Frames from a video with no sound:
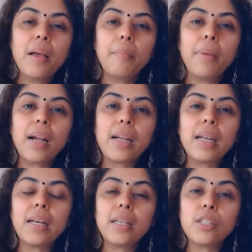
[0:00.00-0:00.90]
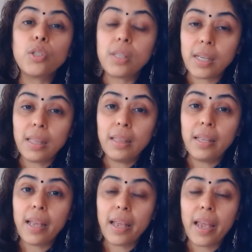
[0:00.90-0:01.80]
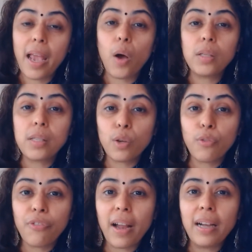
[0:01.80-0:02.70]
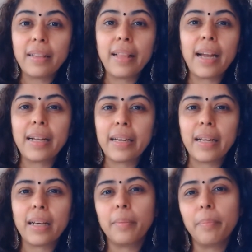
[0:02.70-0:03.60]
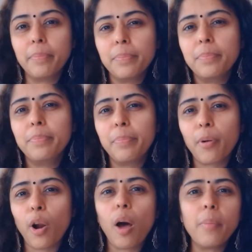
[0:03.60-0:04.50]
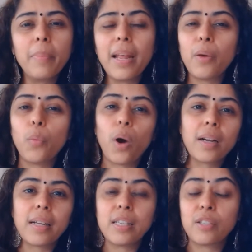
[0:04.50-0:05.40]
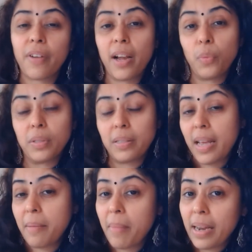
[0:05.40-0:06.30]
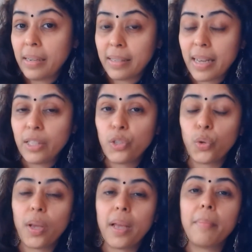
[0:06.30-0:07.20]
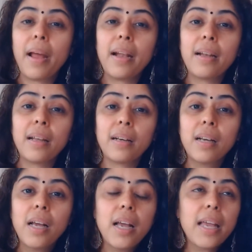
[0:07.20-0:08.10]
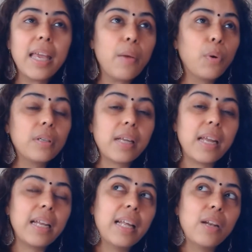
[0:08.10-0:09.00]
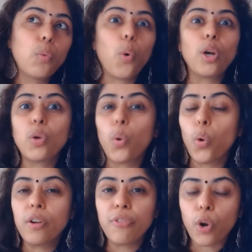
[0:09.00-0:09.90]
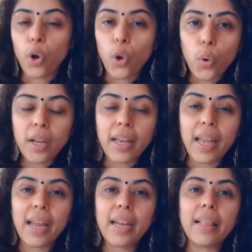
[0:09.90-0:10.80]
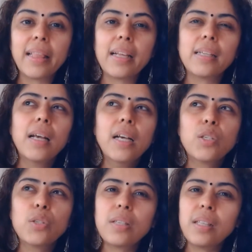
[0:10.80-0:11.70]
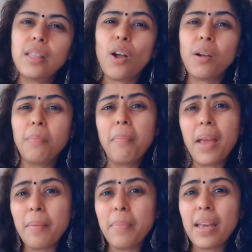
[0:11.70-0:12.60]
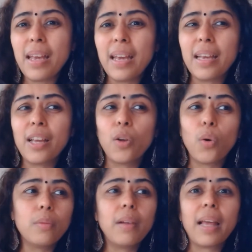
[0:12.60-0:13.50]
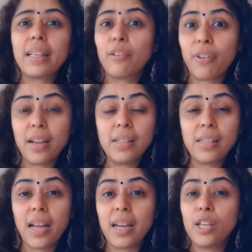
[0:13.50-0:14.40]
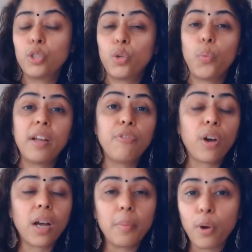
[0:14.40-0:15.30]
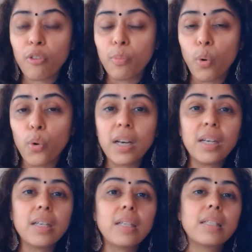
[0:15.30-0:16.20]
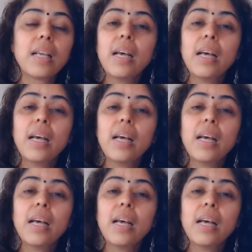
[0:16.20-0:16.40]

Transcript: But to Sid, he also felt that probably what his friend was saying made sense to him, and he didn't want to go in for a loan again. And then so Sid thought maybe like the friend said, he should wait for a couple of more years,